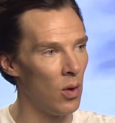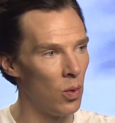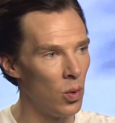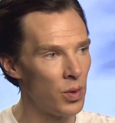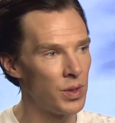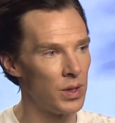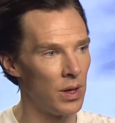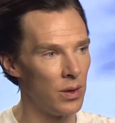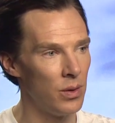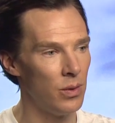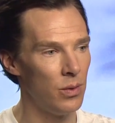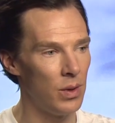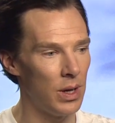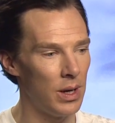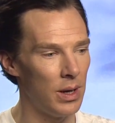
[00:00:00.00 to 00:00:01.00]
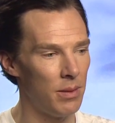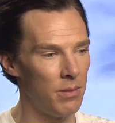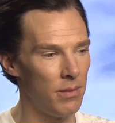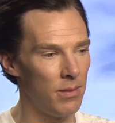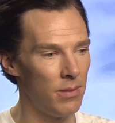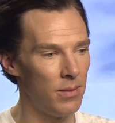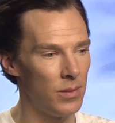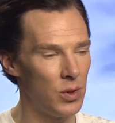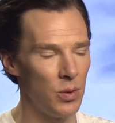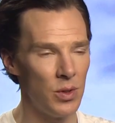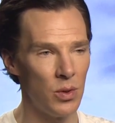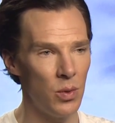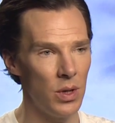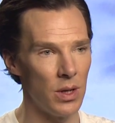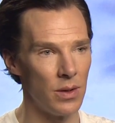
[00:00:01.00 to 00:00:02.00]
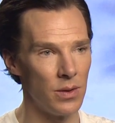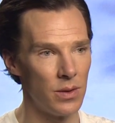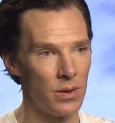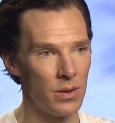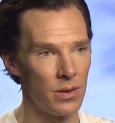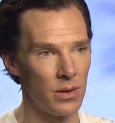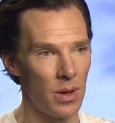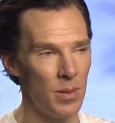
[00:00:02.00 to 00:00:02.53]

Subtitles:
also to his audience.